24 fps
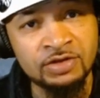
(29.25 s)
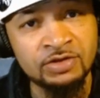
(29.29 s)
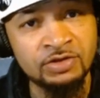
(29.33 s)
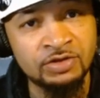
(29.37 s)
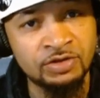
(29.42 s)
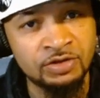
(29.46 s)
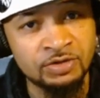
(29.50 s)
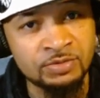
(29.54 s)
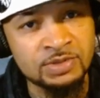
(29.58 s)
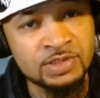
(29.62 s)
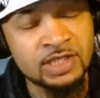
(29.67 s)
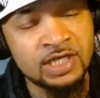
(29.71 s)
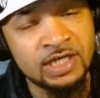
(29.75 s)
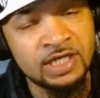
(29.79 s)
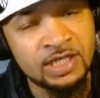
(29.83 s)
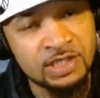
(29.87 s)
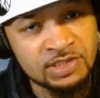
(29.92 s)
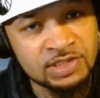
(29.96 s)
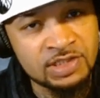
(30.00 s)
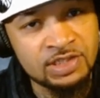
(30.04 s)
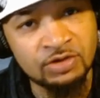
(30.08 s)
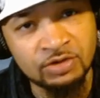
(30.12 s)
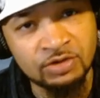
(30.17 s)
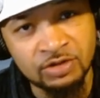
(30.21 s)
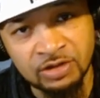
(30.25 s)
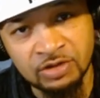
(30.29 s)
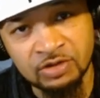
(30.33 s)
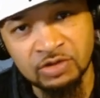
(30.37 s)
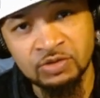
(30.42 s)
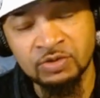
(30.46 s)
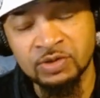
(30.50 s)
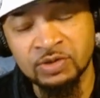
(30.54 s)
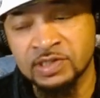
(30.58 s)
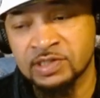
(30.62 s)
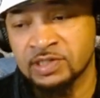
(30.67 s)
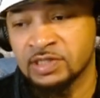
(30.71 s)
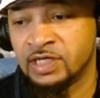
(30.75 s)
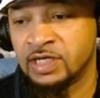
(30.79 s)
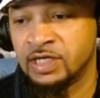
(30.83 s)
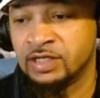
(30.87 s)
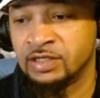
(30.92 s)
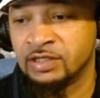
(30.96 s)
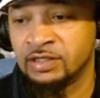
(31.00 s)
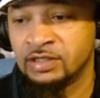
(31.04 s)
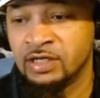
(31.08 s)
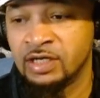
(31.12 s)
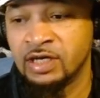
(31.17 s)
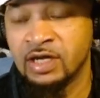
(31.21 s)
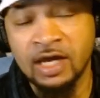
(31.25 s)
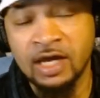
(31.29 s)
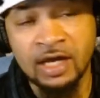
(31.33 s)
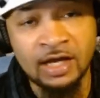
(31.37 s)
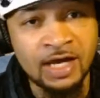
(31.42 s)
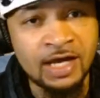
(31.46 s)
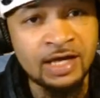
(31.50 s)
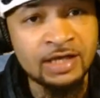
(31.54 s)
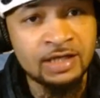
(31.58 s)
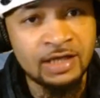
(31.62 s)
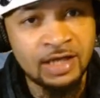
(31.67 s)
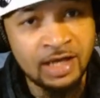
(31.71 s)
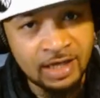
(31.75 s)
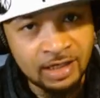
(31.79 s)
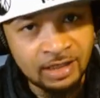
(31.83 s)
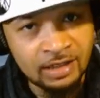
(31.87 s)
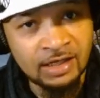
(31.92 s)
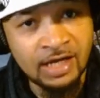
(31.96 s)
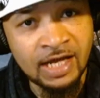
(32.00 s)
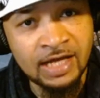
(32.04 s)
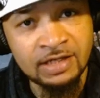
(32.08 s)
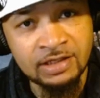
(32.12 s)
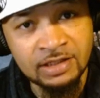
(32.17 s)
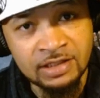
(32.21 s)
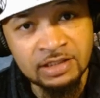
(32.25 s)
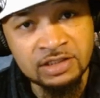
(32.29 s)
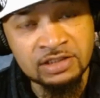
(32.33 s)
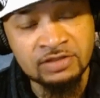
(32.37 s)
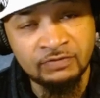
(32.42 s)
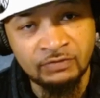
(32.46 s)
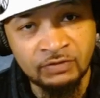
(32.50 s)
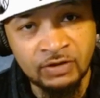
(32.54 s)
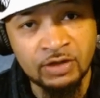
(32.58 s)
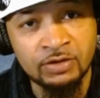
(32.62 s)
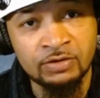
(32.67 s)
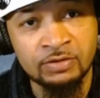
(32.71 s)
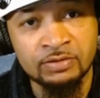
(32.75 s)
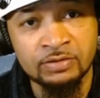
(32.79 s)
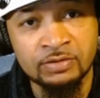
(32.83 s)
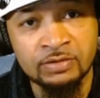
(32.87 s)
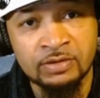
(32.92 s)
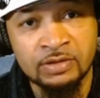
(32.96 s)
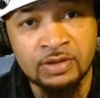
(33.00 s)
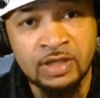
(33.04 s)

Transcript: You know what I'm saying? He's still gonna do his thing, and I I like his flow.